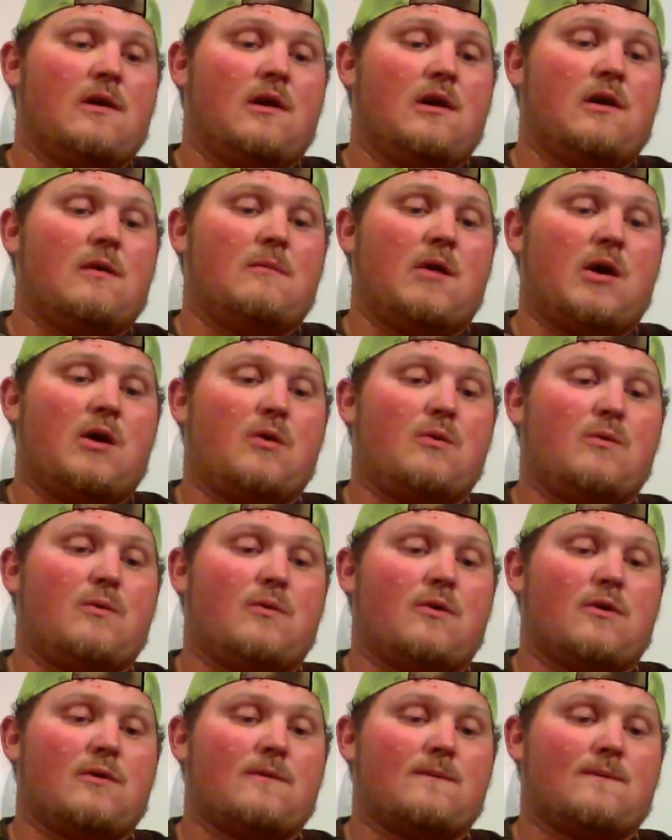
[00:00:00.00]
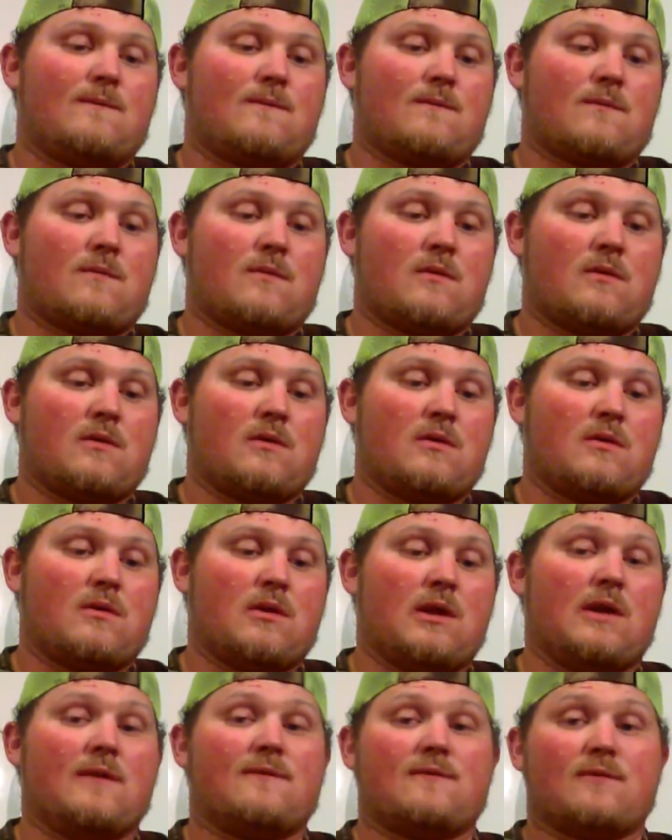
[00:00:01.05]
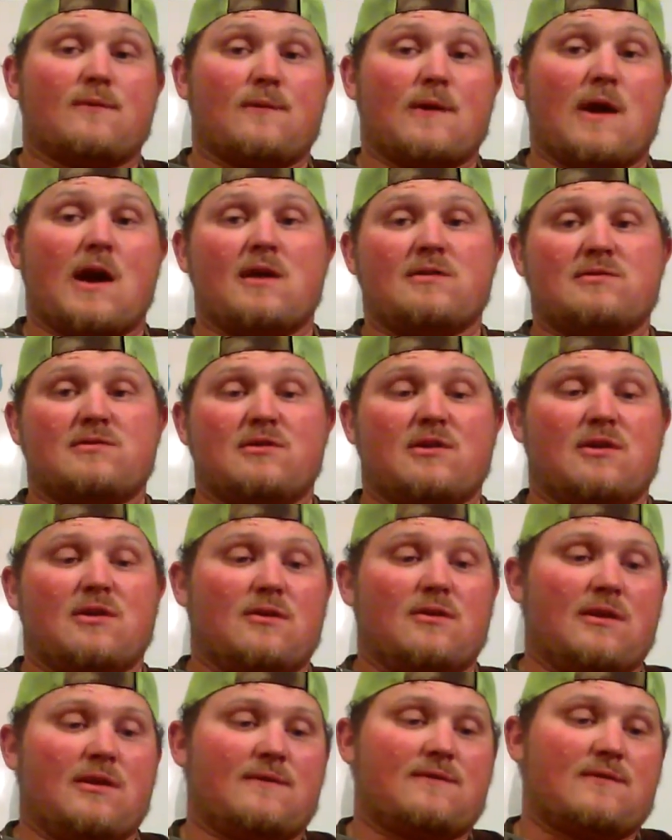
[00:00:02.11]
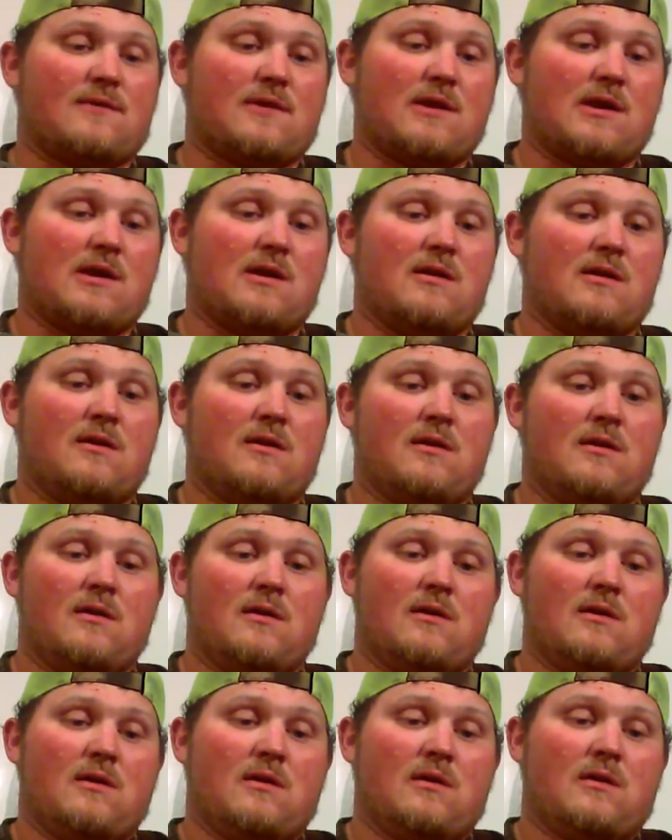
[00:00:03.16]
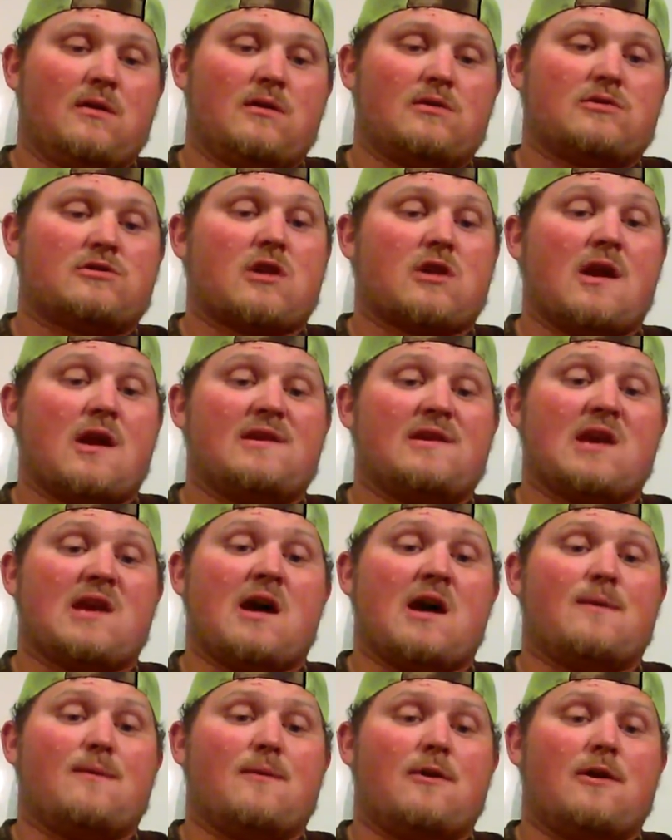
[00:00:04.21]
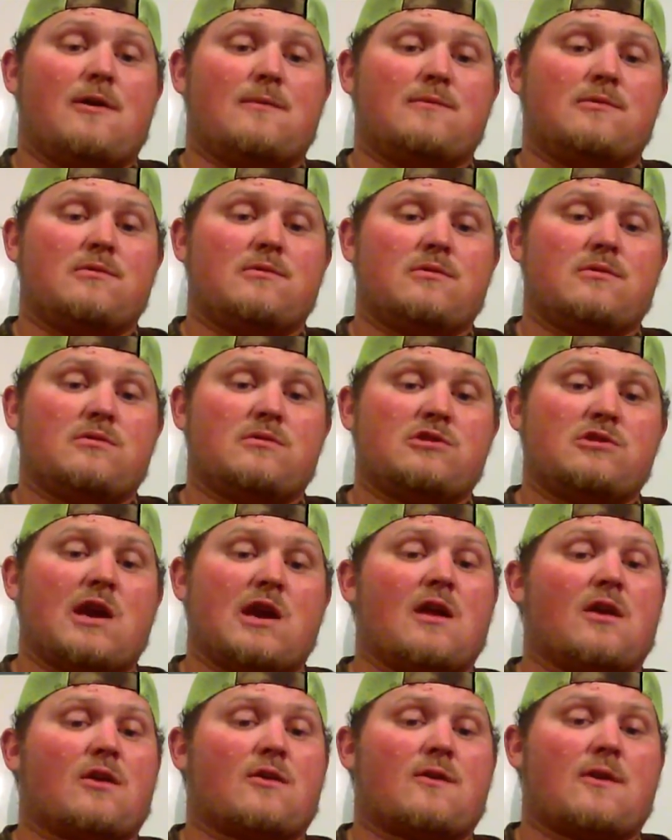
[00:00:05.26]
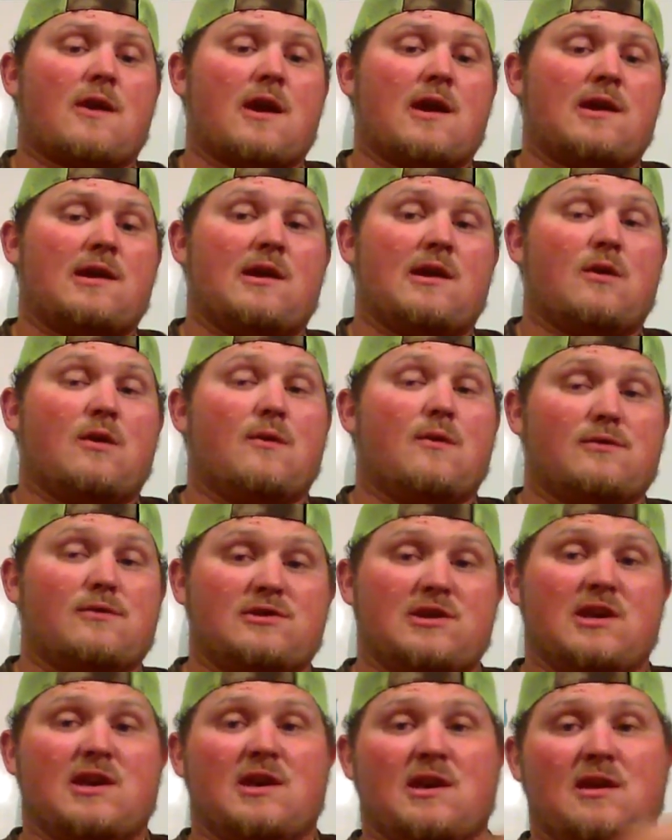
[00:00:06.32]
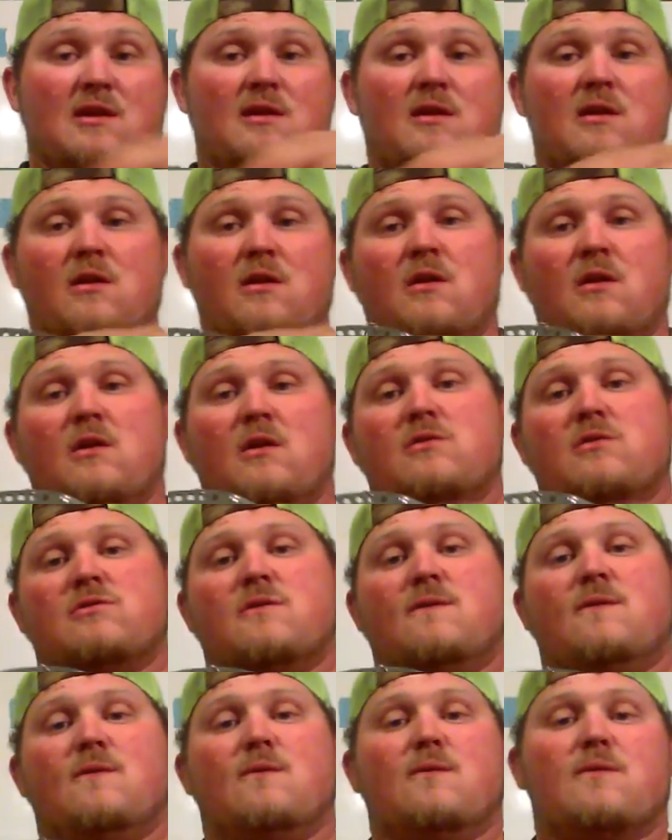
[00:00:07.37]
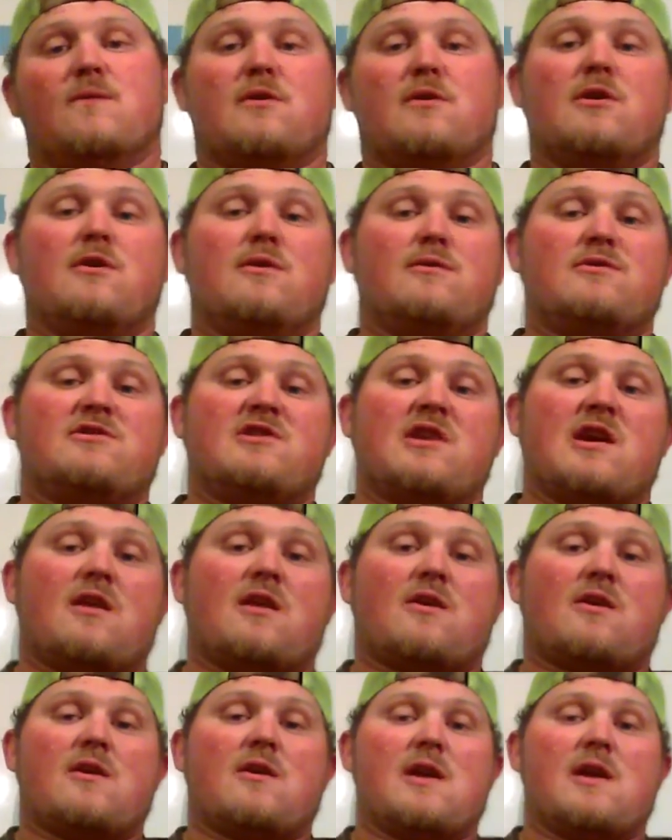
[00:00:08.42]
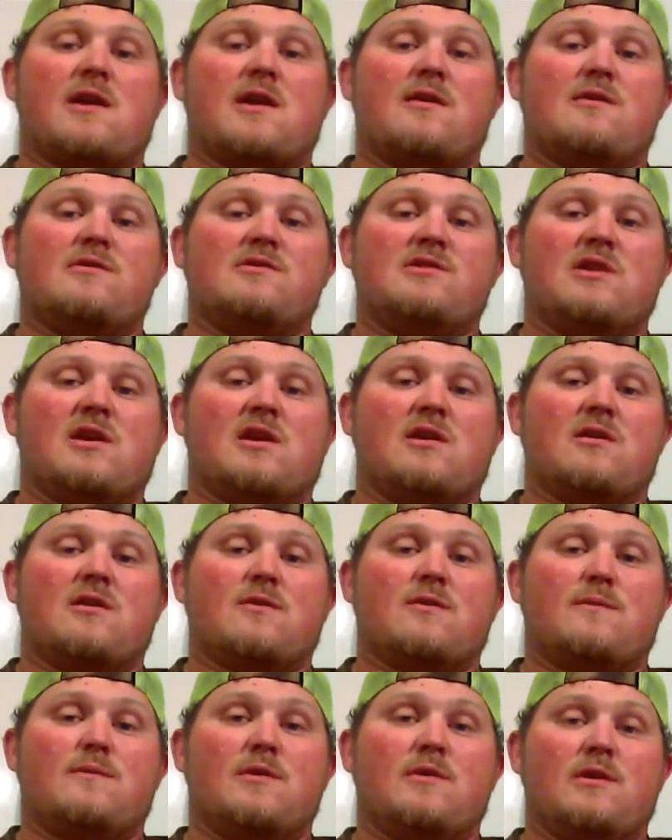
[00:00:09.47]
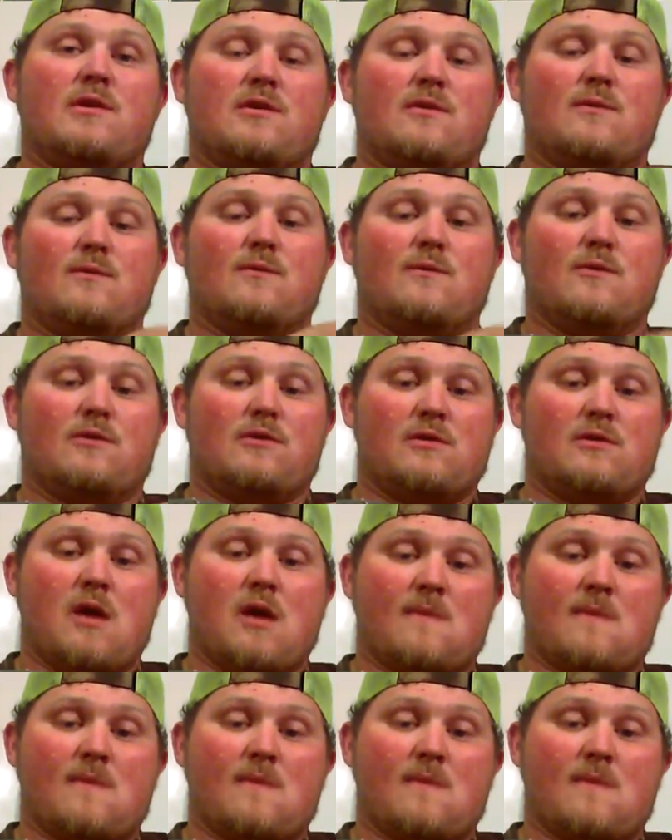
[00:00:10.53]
Hole 1. Left to right, so you go left to right. Straight, tight wobble, shallow cranking, or jigging. So if you want to do shallow cranking or jigging, you're going to put it in the 1.